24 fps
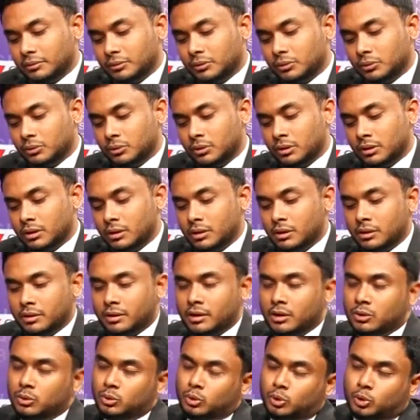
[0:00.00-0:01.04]
you, uh,
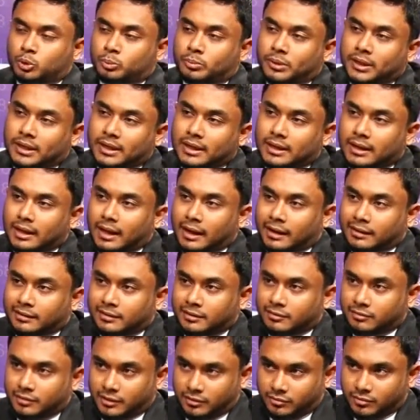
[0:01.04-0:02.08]
Ranu to be an
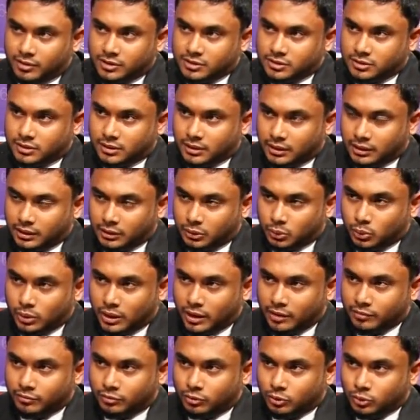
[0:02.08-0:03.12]
active investor you
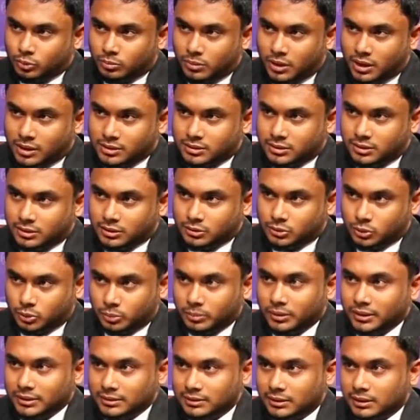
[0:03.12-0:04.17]
have to master so
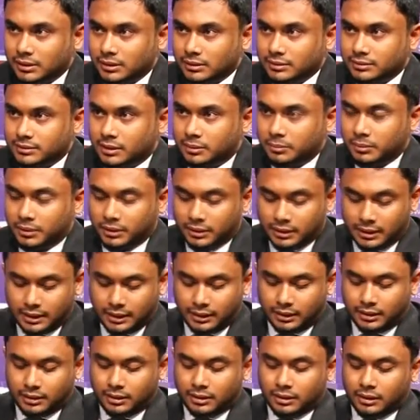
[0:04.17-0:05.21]
many skills. I mm-hmm. mean
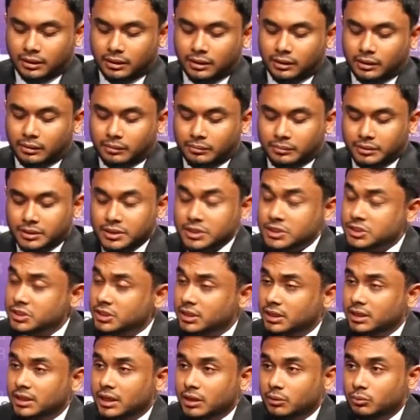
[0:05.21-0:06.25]
like uh,
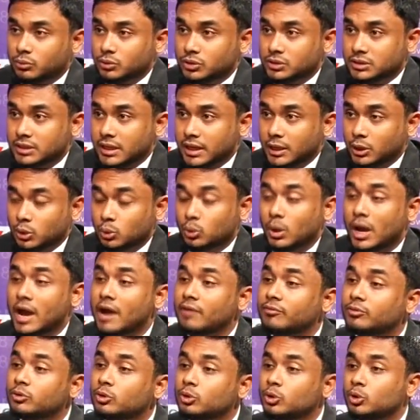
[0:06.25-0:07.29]
initially I would say you
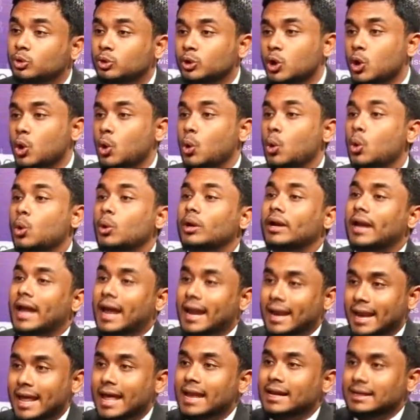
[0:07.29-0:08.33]
have to do your own
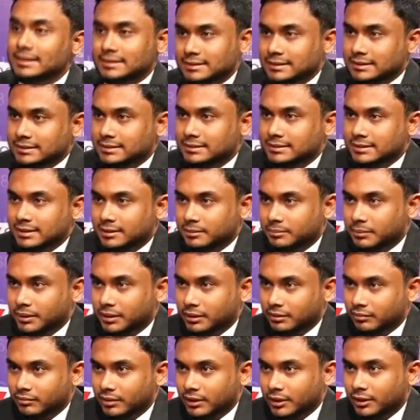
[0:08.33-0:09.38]
analysis I
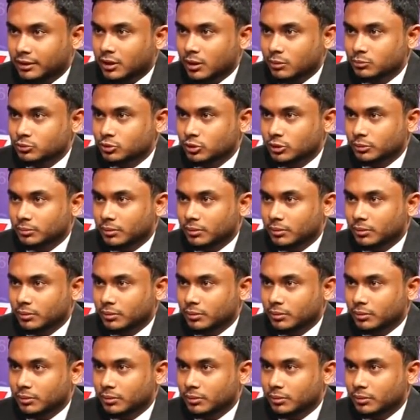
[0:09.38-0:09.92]
mean mm-hmm. when it comes to the